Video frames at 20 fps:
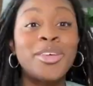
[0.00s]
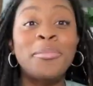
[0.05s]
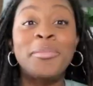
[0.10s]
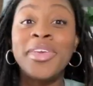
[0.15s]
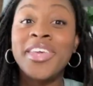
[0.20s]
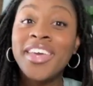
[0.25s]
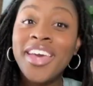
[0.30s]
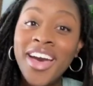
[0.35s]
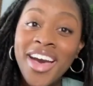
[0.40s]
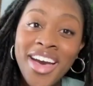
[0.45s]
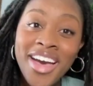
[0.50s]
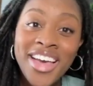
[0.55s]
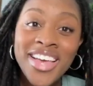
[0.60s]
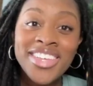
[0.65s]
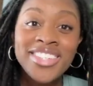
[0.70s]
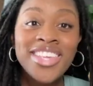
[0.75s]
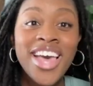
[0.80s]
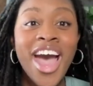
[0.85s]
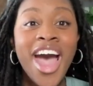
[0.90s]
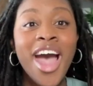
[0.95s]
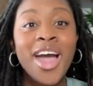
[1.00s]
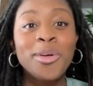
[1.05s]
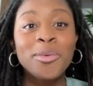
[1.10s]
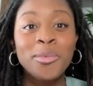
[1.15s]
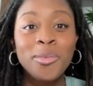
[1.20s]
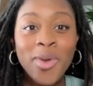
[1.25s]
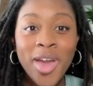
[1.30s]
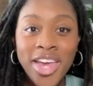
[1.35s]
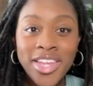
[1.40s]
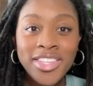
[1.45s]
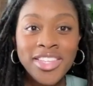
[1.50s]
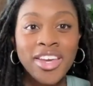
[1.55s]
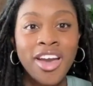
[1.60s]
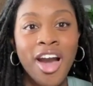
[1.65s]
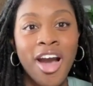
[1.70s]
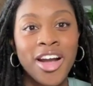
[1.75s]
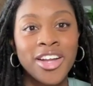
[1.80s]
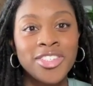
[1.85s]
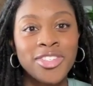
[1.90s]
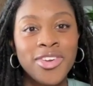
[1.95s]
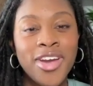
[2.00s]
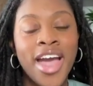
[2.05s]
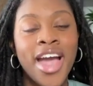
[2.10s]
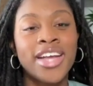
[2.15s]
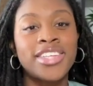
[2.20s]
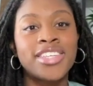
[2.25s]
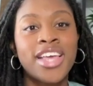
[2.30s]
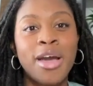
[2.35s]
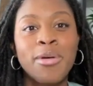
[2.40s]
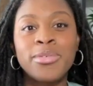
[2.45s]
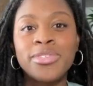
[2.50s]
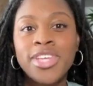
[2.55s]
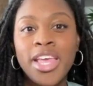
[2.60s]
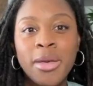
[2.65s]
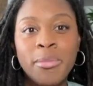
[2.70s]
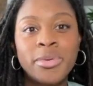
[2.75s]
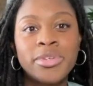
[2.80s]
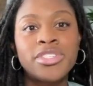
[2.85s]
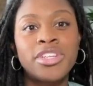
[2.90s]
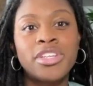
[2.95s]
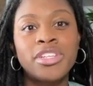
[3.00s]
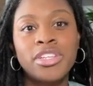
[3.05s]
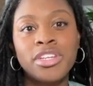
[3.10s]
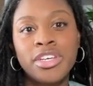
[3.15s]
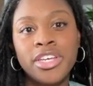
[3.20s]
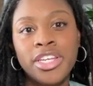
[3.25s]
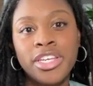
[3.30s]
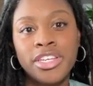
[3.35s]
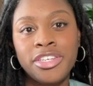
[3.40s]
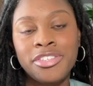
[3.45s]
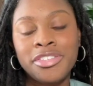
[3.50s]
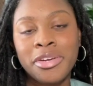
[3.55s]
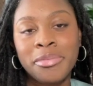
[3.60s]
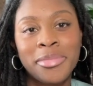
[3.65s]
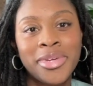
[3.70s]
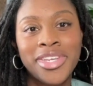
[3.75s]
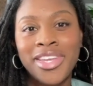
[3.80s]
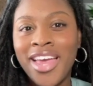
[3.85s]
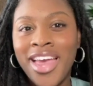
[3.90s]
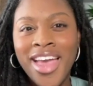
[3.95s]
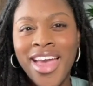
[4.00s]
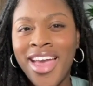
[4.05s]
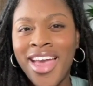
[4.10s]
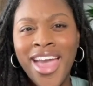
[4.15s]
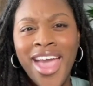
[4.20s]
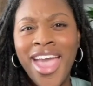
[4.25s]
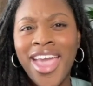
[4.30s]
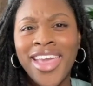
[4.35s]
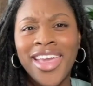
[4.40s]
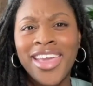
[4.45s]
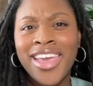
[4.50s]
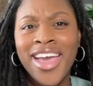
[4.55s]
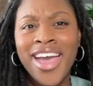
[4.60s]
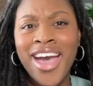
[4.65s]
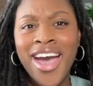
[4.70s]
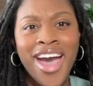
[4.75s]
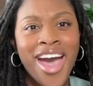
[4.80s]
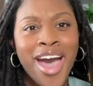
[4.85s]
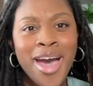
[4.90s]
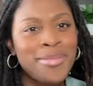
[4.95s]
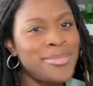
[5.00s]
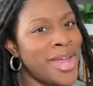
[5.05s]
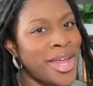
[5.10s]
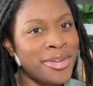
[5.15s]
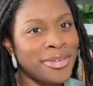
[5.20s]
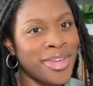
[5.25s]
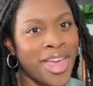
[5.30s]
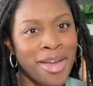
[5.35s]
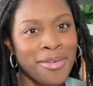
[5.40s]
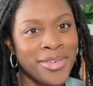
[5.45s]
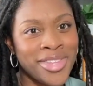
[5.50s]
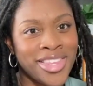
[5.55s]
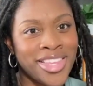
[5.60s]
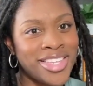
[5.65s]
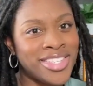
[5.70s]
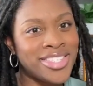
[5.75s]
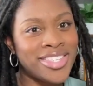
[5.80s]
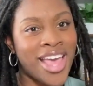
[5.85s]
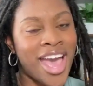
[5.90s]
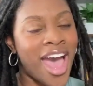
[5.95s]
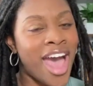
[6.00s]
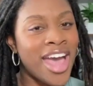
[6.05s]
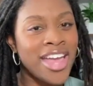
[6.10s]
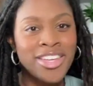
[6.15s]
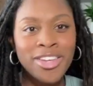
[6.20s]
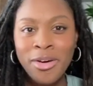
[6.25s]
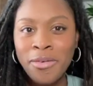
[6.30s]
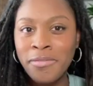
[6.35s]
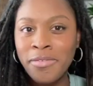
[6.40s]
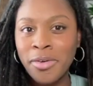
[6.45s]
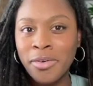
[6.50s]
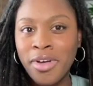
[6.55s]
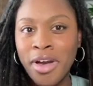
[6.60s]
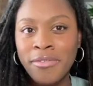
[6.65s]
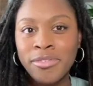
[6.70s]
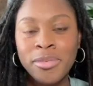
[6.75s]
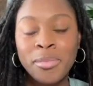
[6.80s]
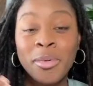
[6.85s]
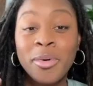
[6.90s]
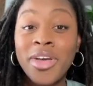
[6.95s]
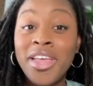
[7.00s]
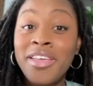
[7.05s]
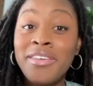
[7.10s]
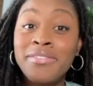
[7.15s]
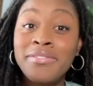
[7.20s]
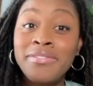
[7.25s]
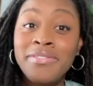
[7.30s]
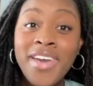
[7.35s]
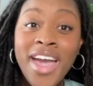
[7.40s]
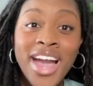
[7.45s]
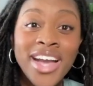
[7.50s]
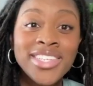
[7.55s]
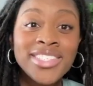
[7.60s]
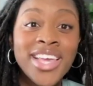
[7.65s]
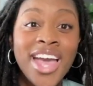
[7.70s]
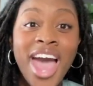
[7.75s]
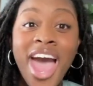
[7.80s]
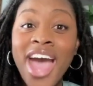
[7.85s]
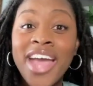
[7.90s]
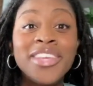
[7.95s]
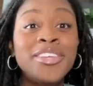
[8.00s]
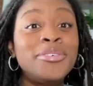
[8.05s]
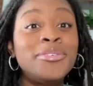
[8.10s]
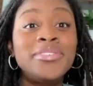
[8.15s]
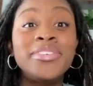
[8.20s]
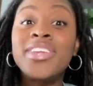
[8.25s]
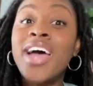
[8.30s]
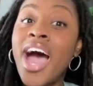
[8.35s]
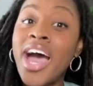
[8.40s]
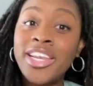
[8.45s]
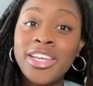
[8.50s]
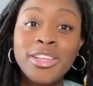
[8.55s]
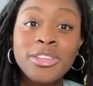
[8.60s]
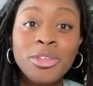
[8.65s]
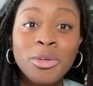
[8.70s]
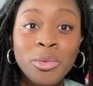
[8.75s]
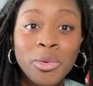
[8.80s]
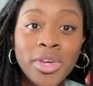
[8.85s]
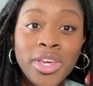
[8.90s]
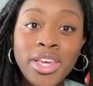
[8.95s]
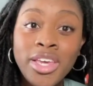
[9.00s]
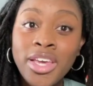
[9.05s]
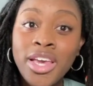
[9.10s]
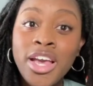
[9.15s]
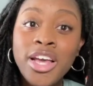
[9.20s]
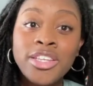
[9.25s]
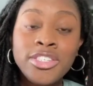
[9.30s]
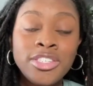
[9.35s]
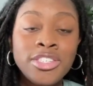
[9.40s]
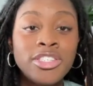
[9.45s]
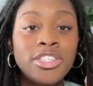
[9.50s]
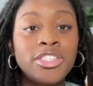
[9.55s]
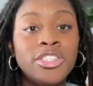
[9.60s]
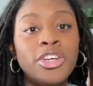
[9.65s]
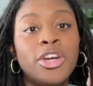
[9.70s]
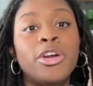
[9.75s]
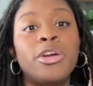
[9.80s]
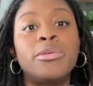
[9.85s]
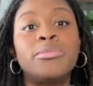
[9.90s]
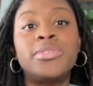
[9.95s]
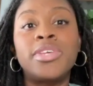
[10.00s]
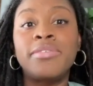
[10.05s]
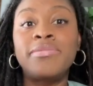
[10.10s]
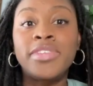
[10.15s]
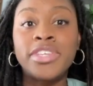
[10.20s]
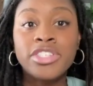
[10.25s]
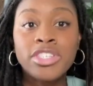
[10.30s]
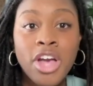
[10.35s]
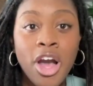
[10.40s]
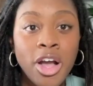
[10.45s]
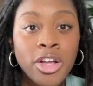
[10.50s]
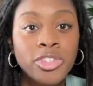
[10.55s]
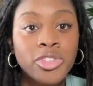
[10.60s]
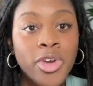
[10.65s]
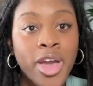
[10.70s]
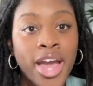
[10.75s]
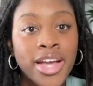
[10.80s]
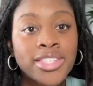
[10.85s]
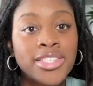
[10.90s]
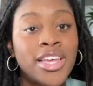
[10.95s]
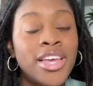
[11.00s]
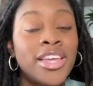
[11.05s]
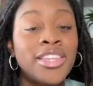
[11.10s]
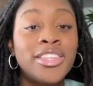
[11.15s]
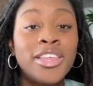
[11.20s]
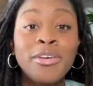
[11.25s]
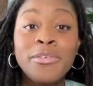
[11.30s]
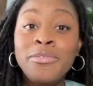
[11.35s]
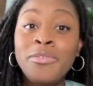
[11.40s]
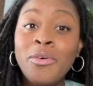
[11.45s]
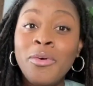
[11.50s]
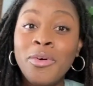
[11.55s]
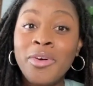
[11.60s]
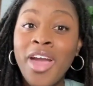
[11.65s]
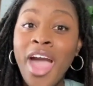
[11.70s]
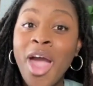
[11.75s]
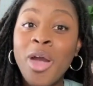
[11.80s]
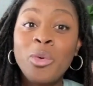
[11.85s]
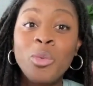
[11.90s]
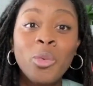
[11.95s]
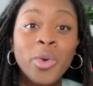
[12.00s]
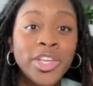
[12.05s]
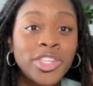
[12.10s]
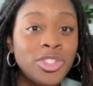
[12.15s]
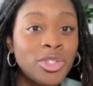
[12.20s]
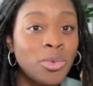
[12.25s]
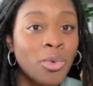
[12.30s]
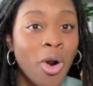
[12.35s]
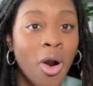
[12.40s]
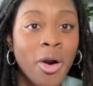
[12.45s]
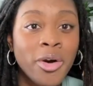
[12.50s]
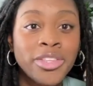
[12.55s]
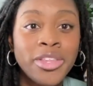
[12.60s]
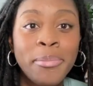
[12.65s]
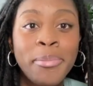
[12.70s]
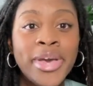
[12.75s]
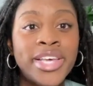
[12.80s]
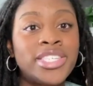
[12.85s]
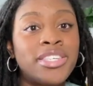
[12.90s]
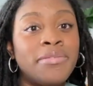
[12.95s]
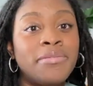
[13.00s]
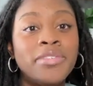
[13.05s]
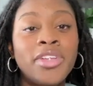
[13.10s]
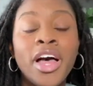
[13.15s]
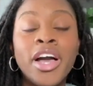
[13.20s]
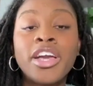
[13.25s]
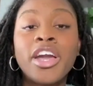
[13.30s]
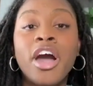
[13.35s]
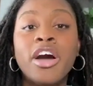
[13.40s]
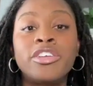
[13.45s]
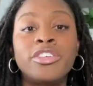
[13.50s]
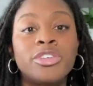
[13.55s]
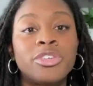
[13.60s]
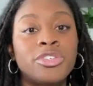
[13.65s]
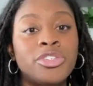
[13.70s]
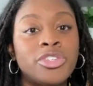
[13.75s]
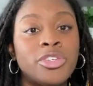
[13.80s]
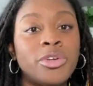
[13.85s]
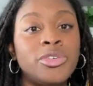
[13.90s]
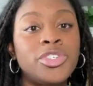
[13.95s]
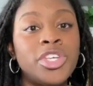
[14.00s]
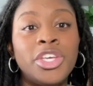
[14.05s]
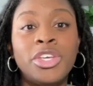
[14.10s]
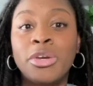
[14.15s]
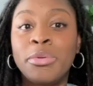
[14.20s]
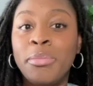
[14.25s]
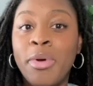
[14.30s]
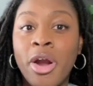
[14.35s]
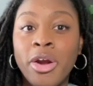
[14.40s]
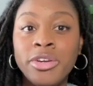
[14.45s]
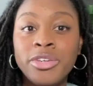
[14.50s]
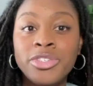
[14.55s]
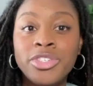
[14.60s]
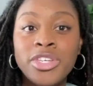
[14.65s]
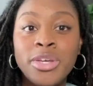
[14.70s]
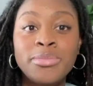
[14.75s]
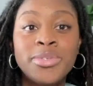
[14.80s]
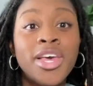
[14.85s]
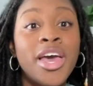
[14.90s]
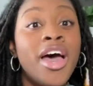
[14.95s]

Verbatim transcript: because I read the contract, I was able to look and determine, hey, I'm not okay with this. I don't feel comfortable. In fact, I do not agree to the terms of this contract. Therefore, I wish you all the best of luck on your search and your partnerships.